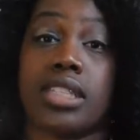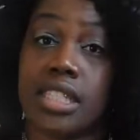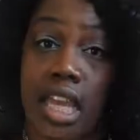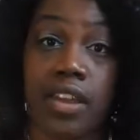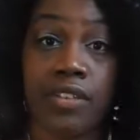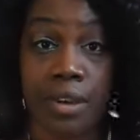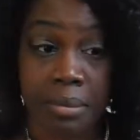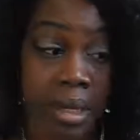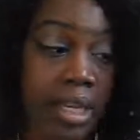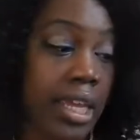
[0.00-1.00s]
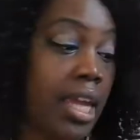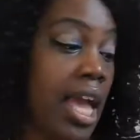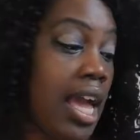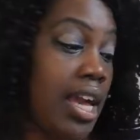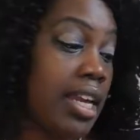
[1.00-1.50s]
save your money.
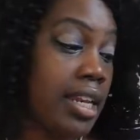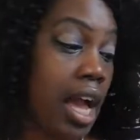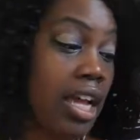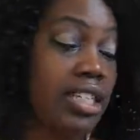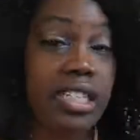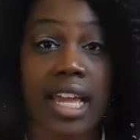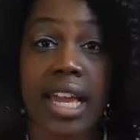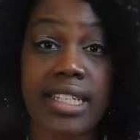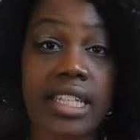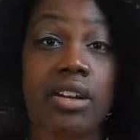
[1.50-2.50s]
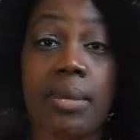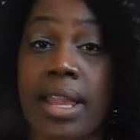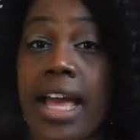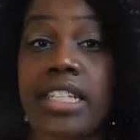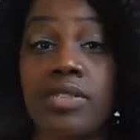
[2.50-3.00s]
And just like I said on my
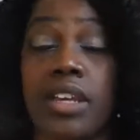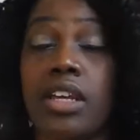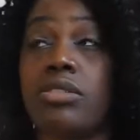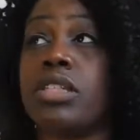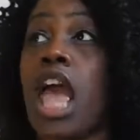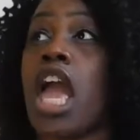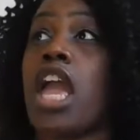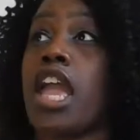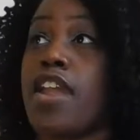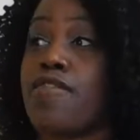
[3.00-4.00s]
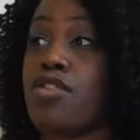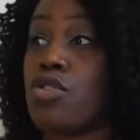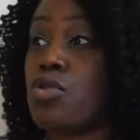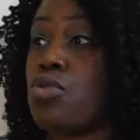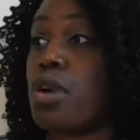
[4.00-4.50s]
last videos, if
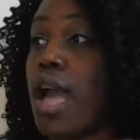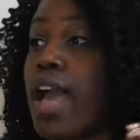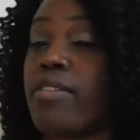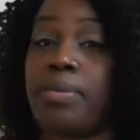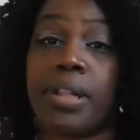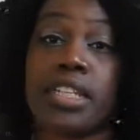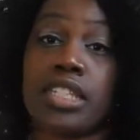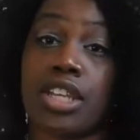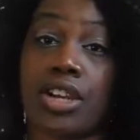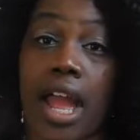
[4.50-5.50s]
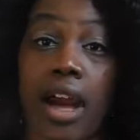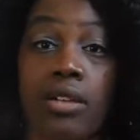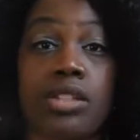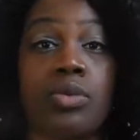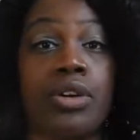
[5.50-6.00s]
you have a place in your
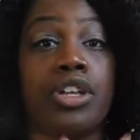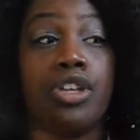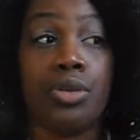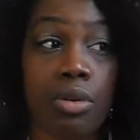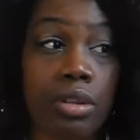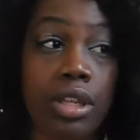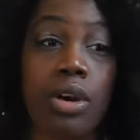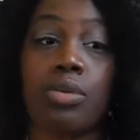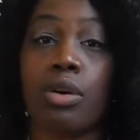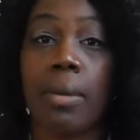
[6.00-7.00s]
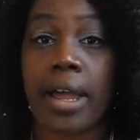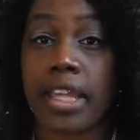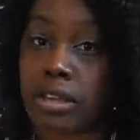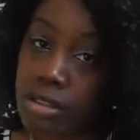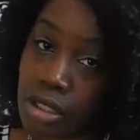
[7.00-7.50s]
house where you only know
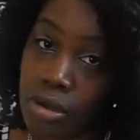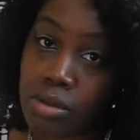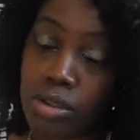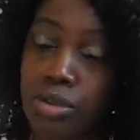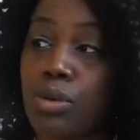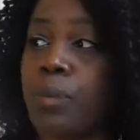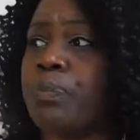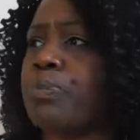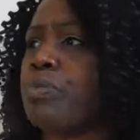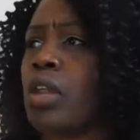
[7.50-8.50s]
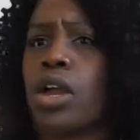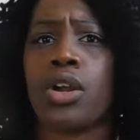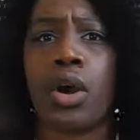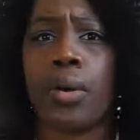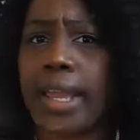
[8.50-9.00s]
nobody else go to,
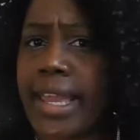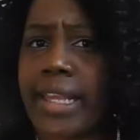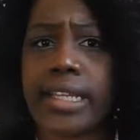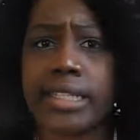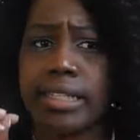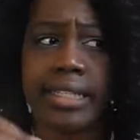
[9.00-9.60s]
go ahead and